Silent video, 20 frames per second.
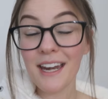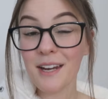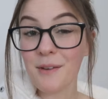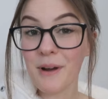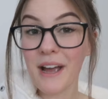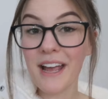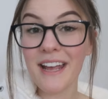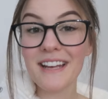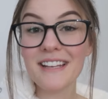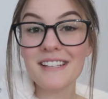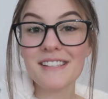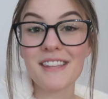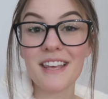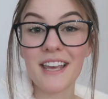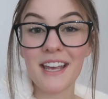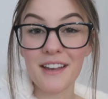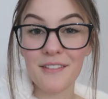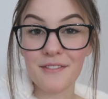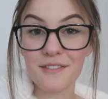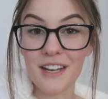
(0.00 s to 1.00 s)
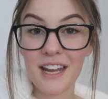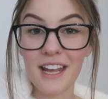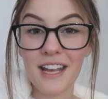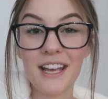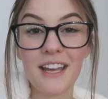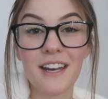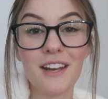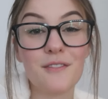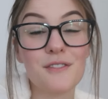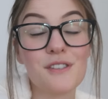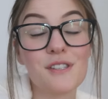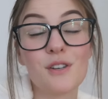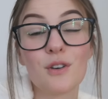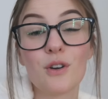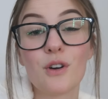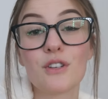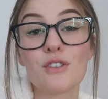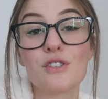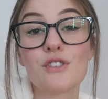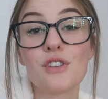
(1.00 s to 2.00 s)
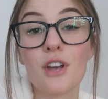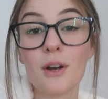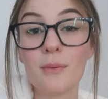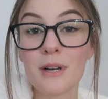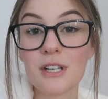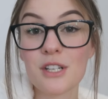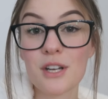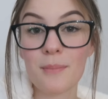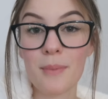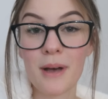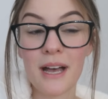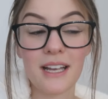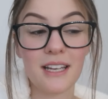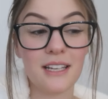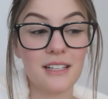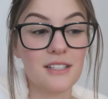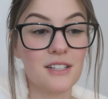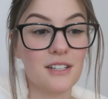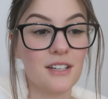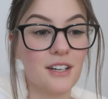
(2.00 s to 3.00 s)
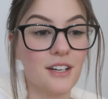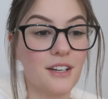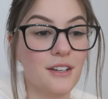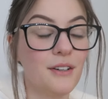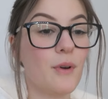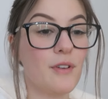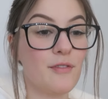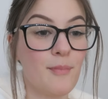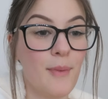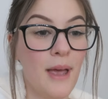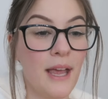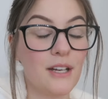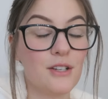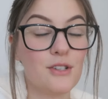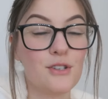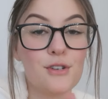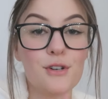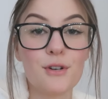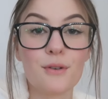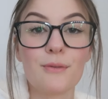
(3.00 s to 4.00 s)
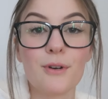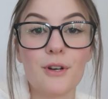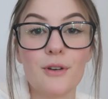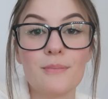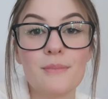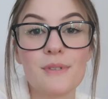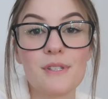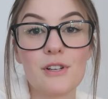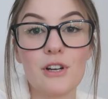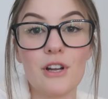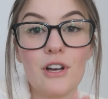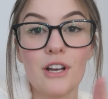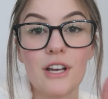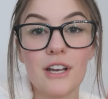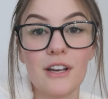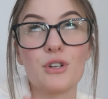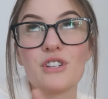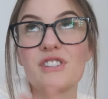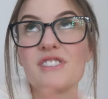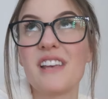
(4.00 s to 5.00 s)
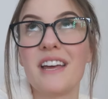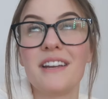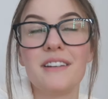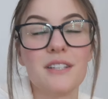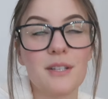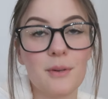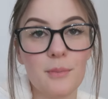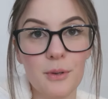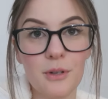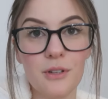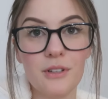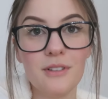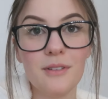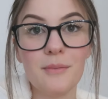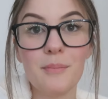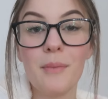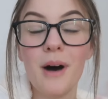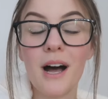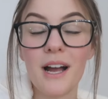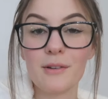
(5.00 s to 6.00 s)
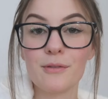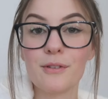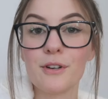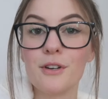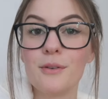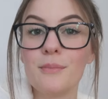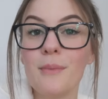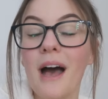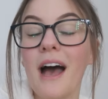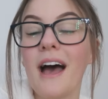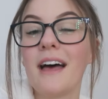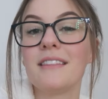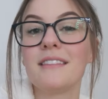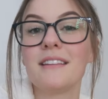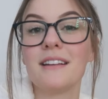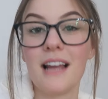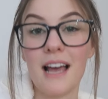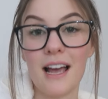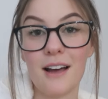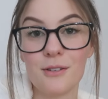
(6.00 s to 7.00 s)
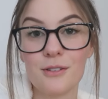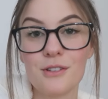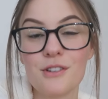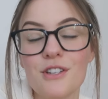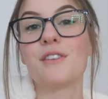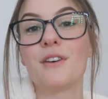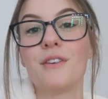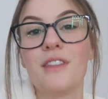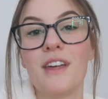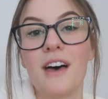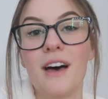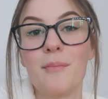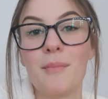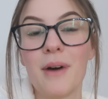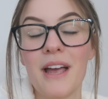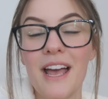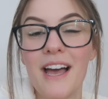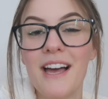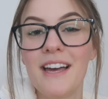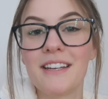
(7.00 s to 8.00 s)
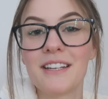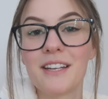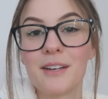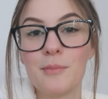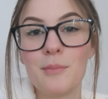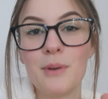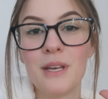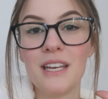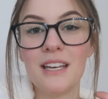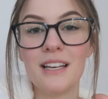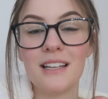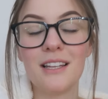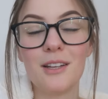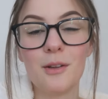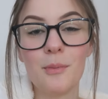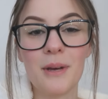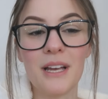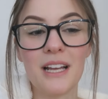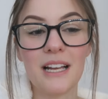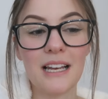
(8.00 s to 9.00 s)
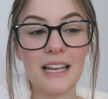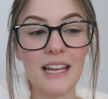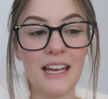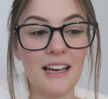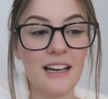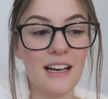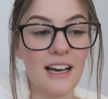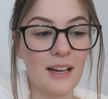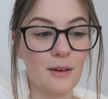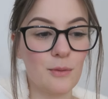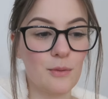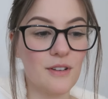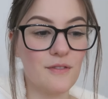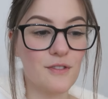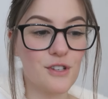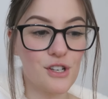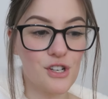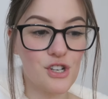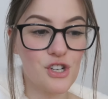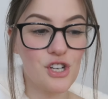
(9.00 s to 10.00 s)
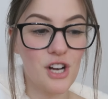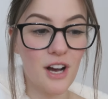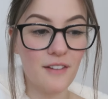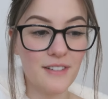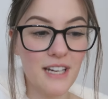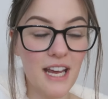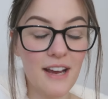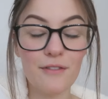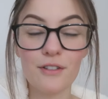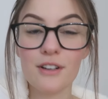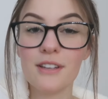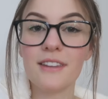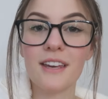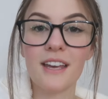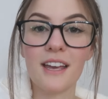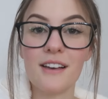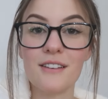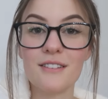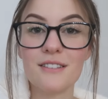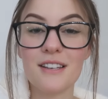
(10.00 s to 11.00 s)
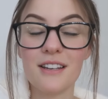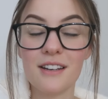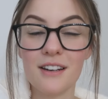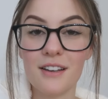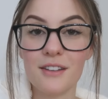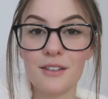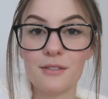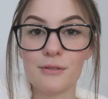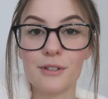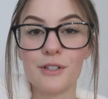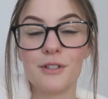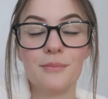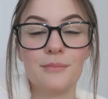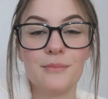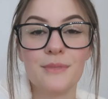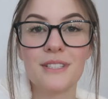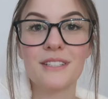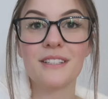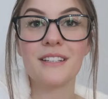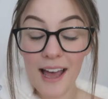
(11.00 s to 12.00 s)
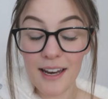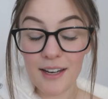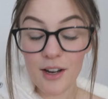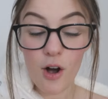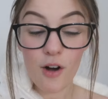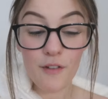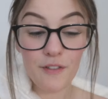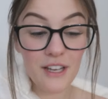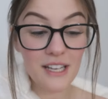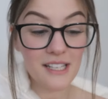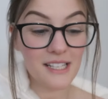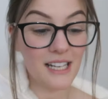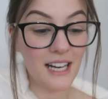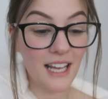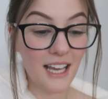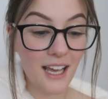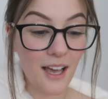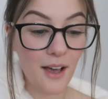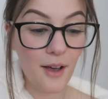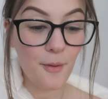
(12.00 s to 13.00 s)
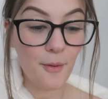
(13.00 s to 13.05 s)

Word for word: Anyway, it's the evening and I've still got so much unpacking to do. We've made two rooms look presentable, my room and the lounge, so that my head can be a little bit clear and we've just shoved everything else in other rooms. And obviously